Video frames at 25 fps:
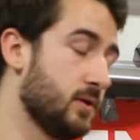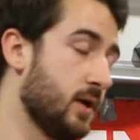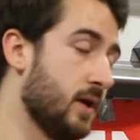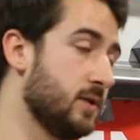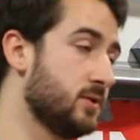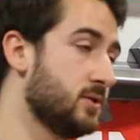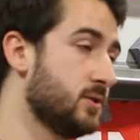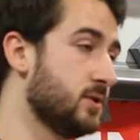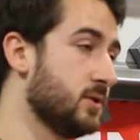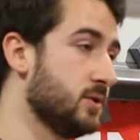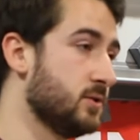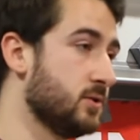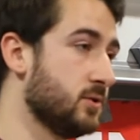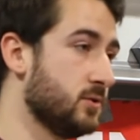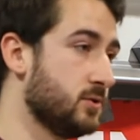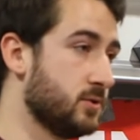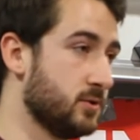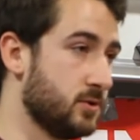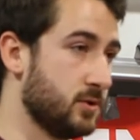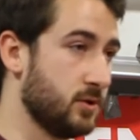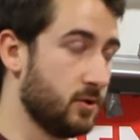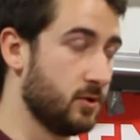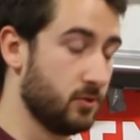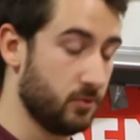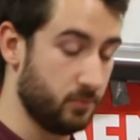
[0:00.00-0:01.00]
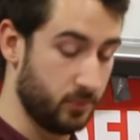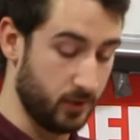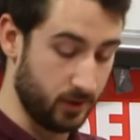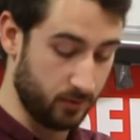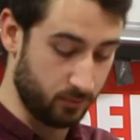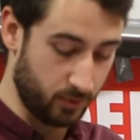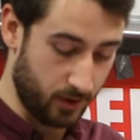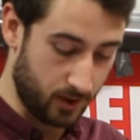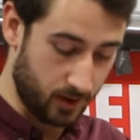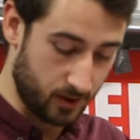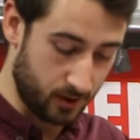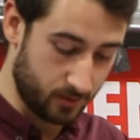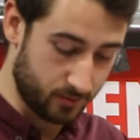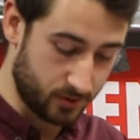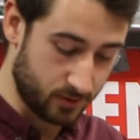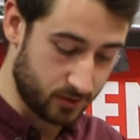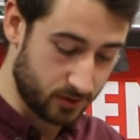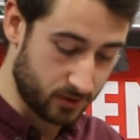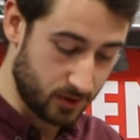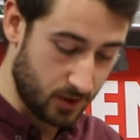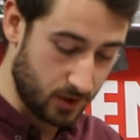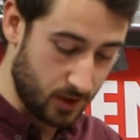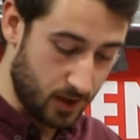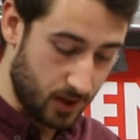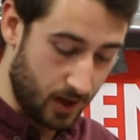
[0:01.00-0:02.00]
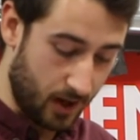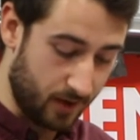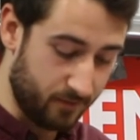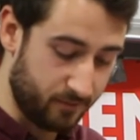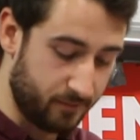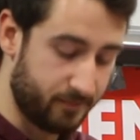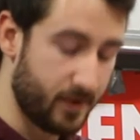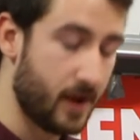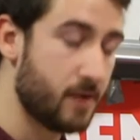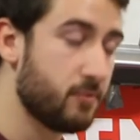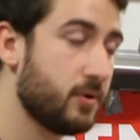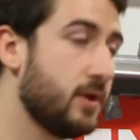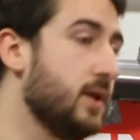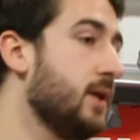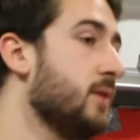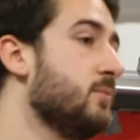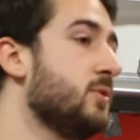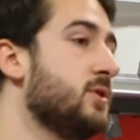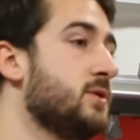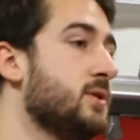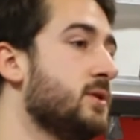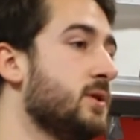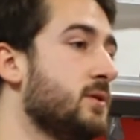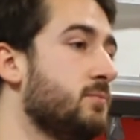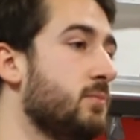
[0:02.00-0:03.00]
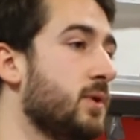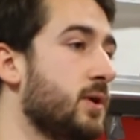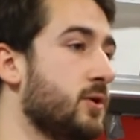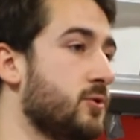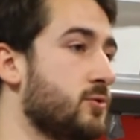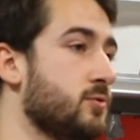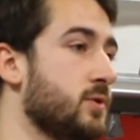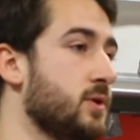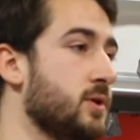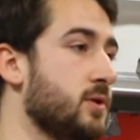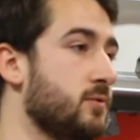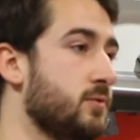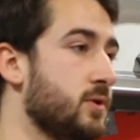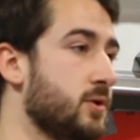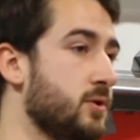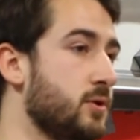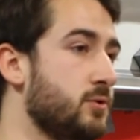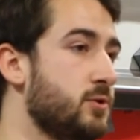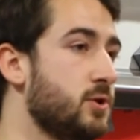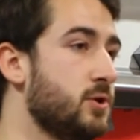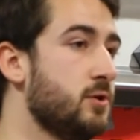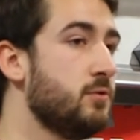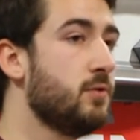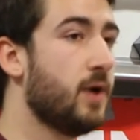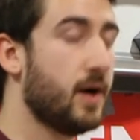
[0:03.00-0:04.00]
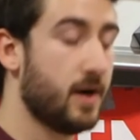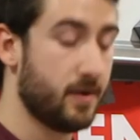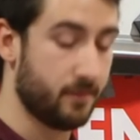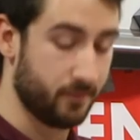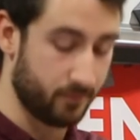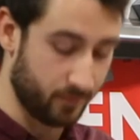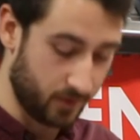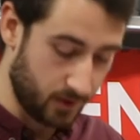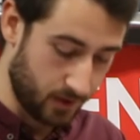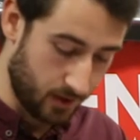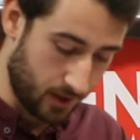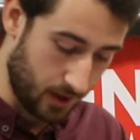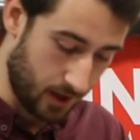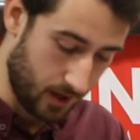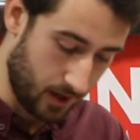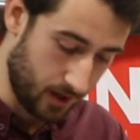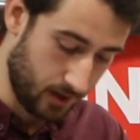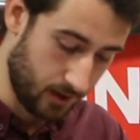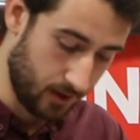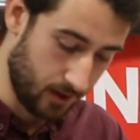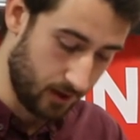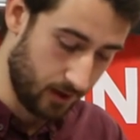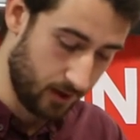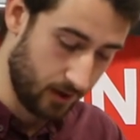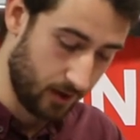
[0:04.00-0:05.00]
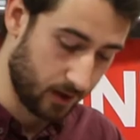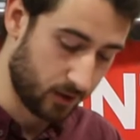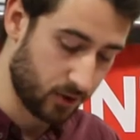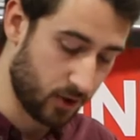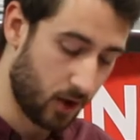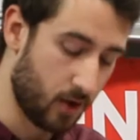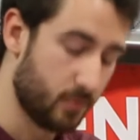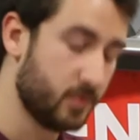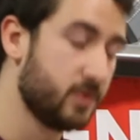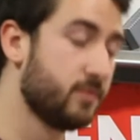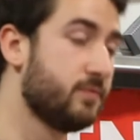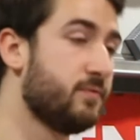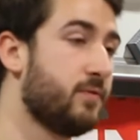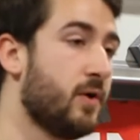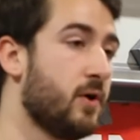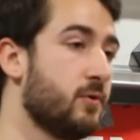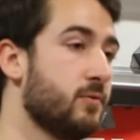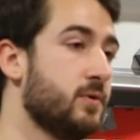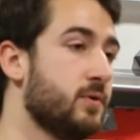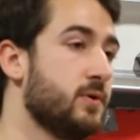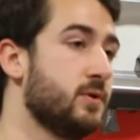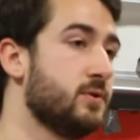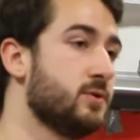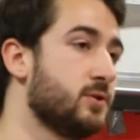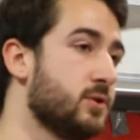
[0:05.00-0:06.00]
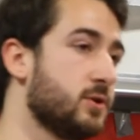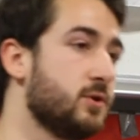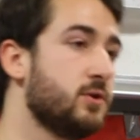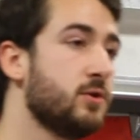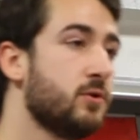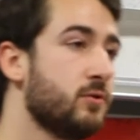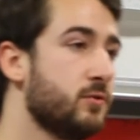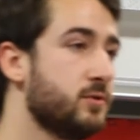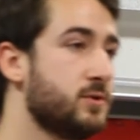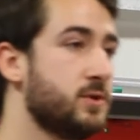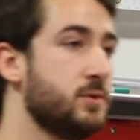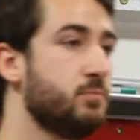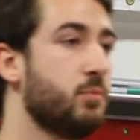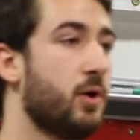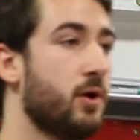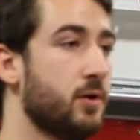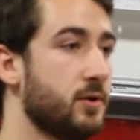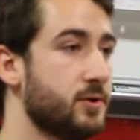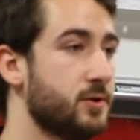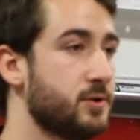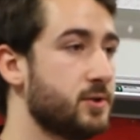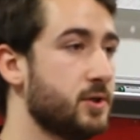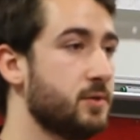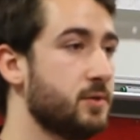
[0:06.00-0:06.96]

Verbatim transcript: entity such as the European Parliament, and very limited military union. You do have a, uh, a common foreign and security policy,